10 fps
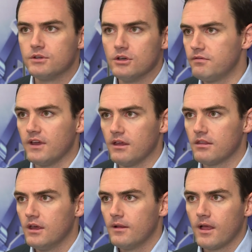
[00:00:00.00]
good faith
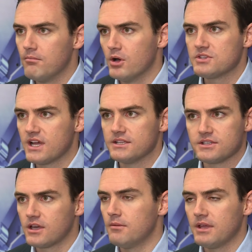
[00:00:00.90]
on both sides to
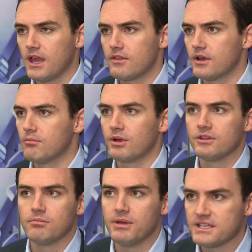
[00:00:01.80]
come together and bring
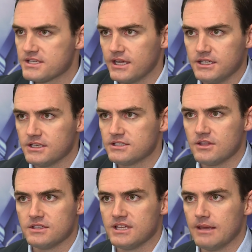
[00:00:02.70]
their best ideas to
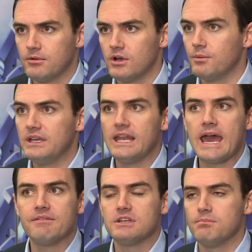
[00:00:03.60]
the table, and we need to
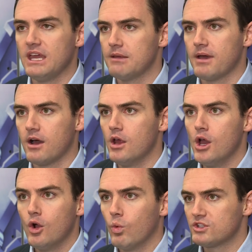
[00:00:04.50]
have a debate about
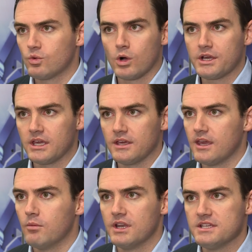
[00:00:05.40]
what's working
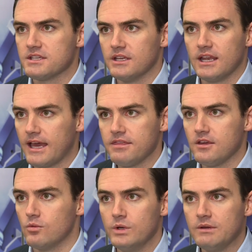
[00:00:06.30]
and what isn't. And I
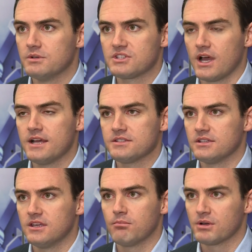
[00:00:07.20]
think we in Wisconsin
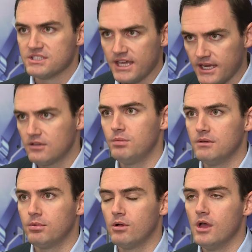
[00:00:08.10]
can protect
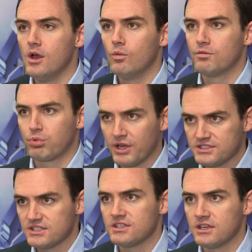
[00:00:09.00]
people with
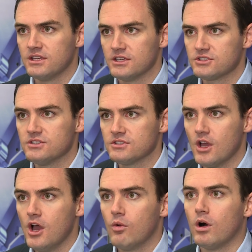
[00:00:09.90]
pre-existing conditions
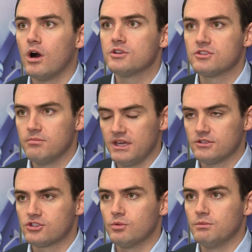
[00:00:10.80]
while also making
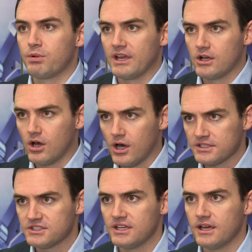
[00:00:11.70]
sure we bring
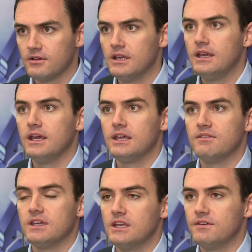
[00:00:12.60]
costs down and
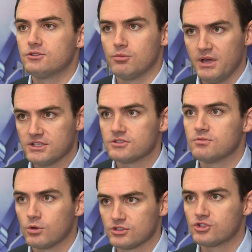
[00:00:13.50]
giving individual patients
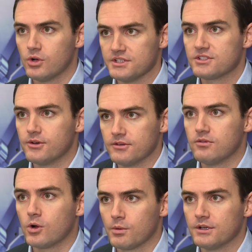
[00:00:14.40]
more choice going
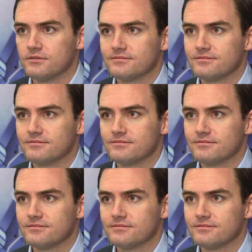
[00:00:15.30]
forward.